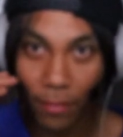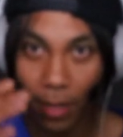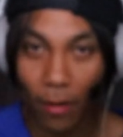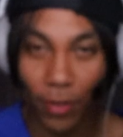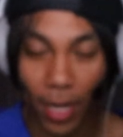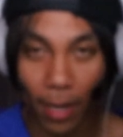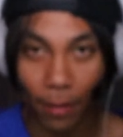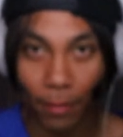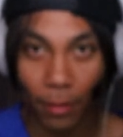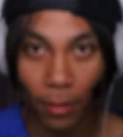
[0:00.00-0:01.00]
every day.
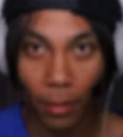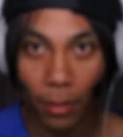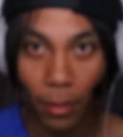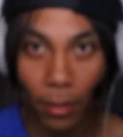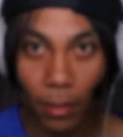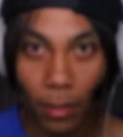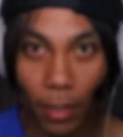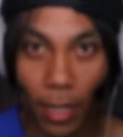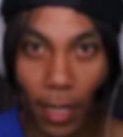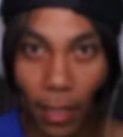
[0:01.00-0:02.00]

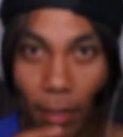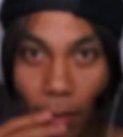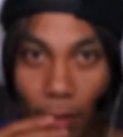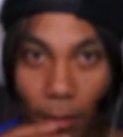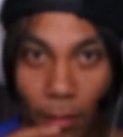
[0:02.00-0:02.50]
And then